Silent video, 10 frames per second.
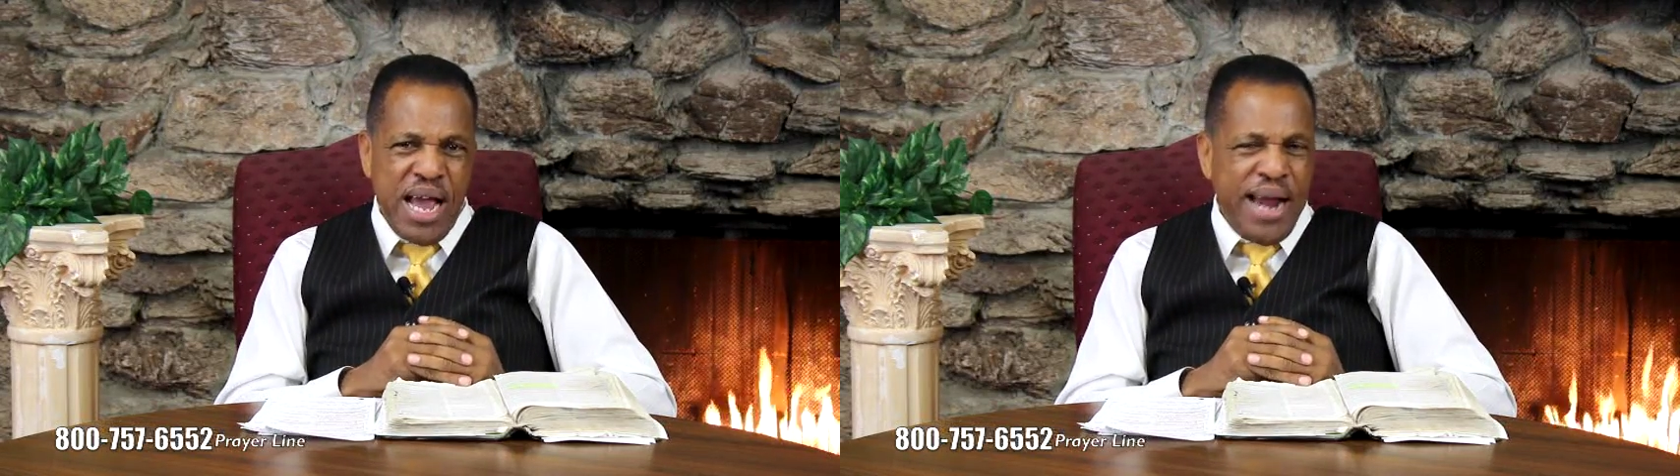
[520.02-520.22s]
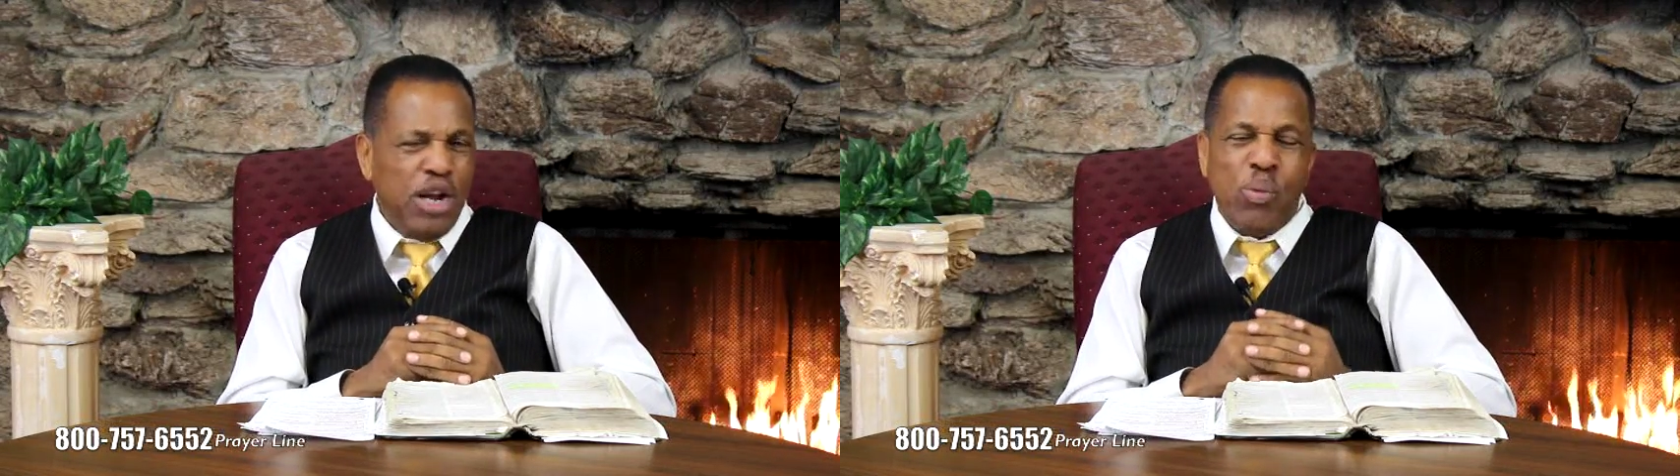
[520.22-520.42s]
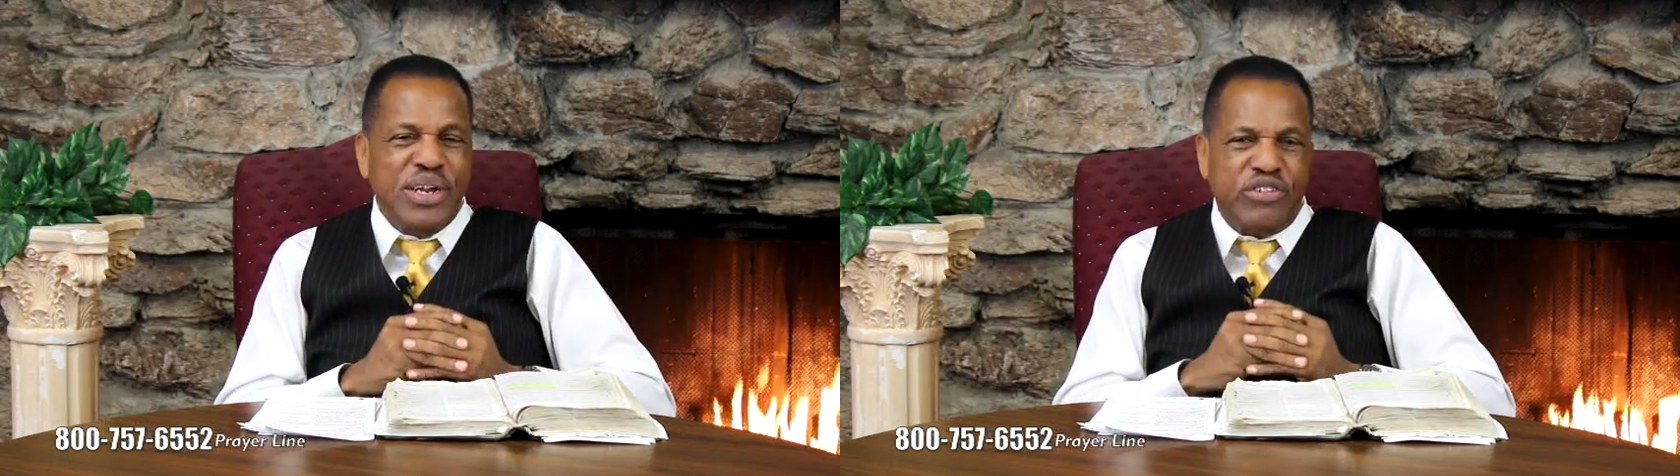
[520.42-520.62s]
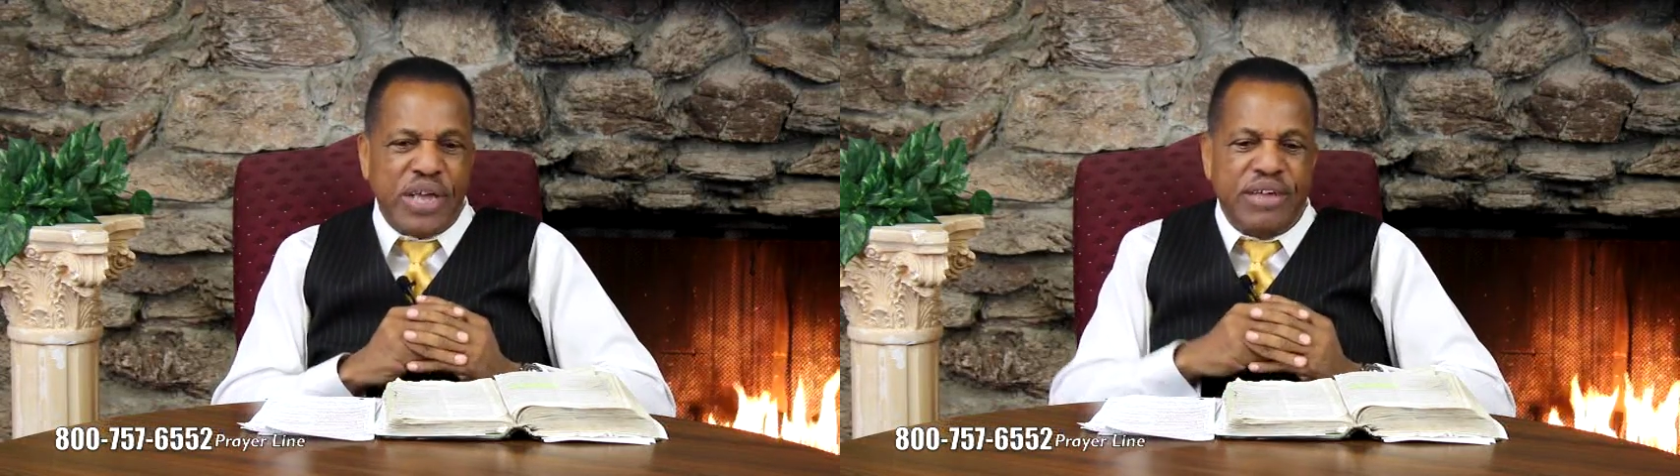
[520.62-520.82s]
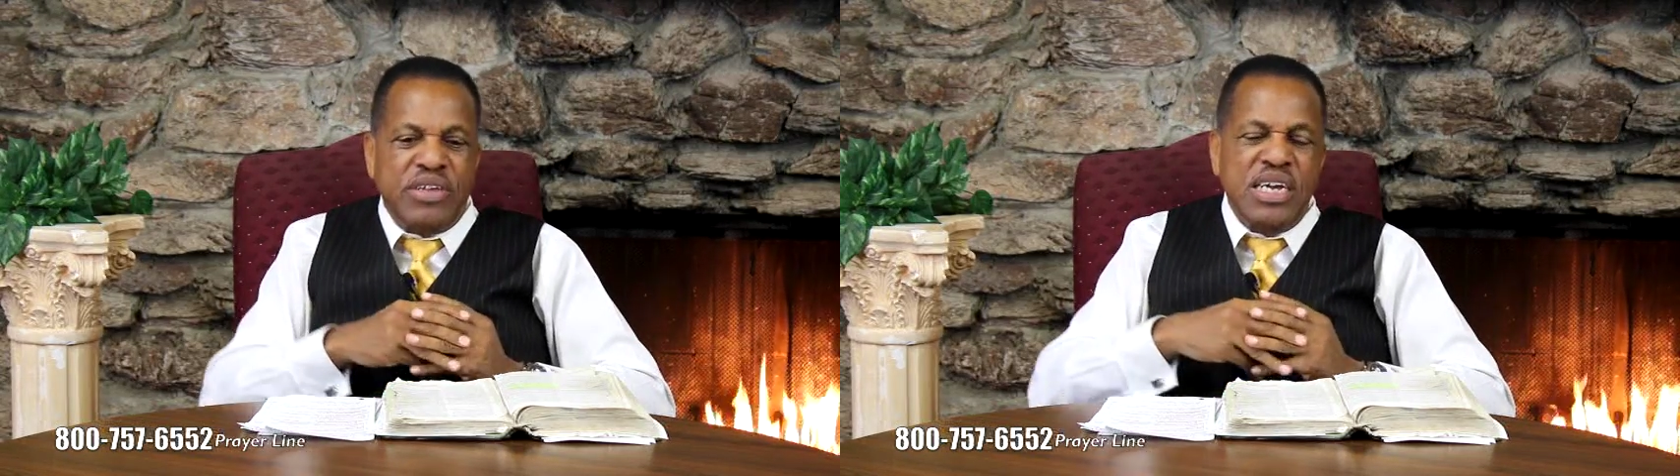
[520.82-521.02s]
And look what he
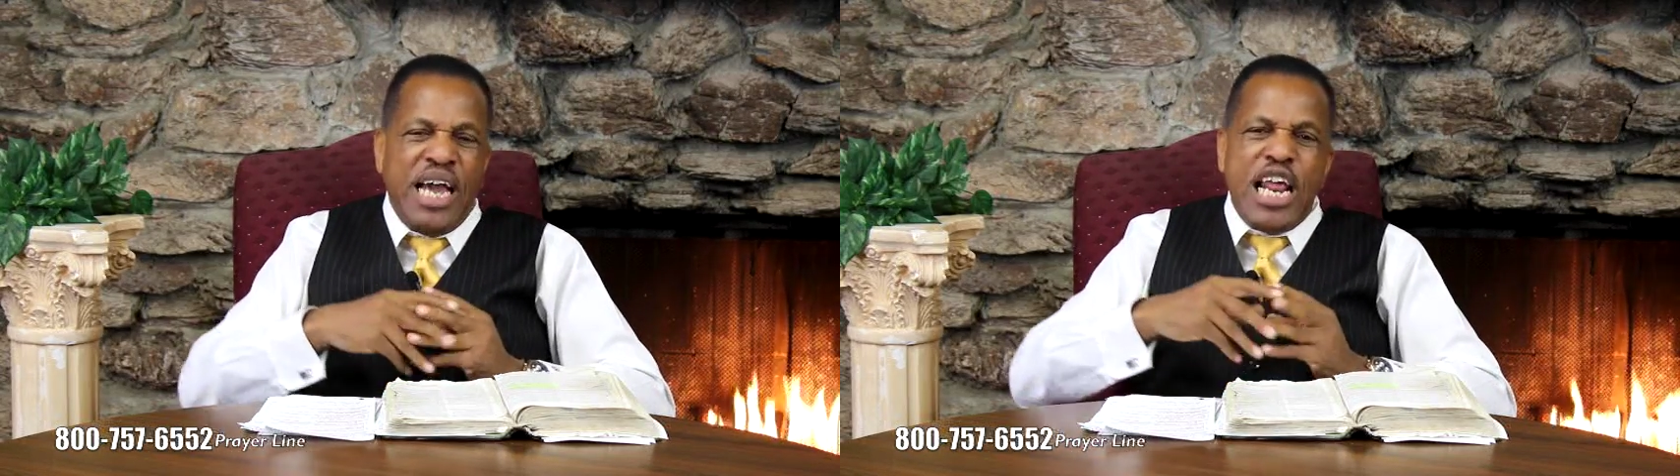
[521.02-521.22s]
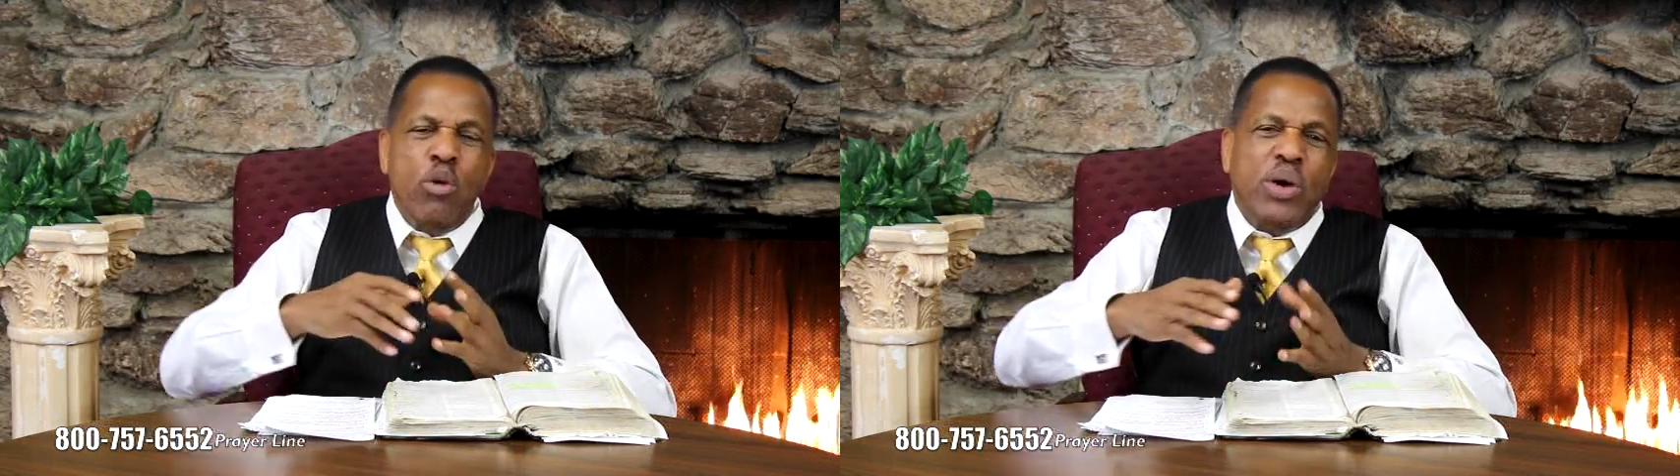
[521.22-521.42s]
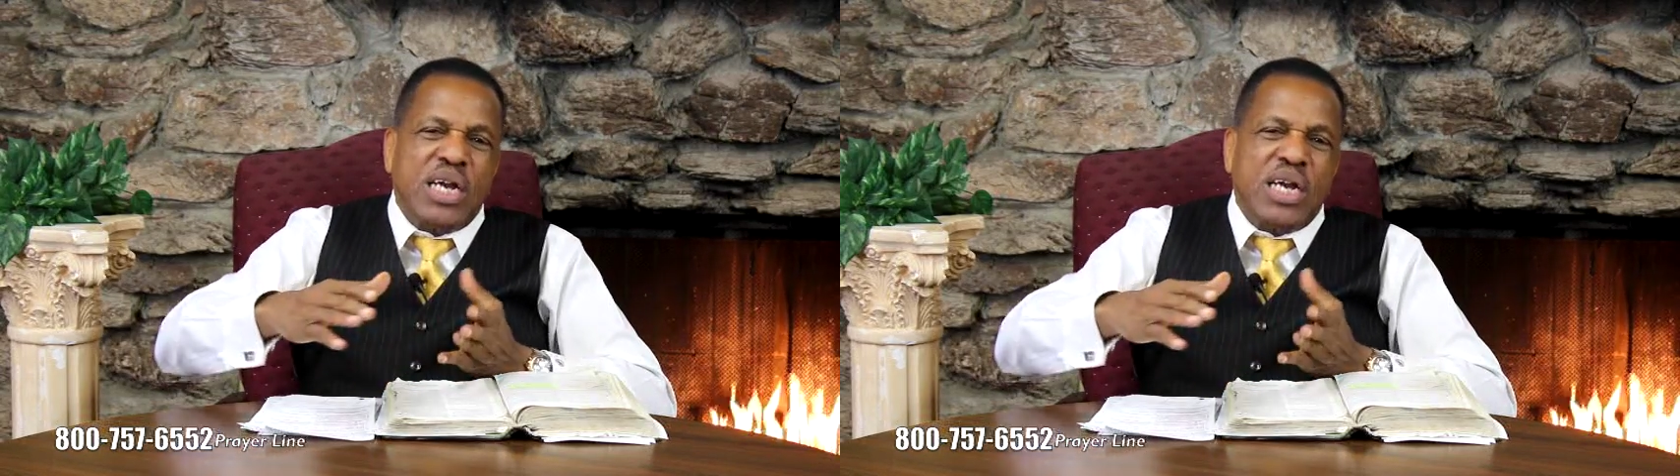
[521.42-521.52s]
says, and he will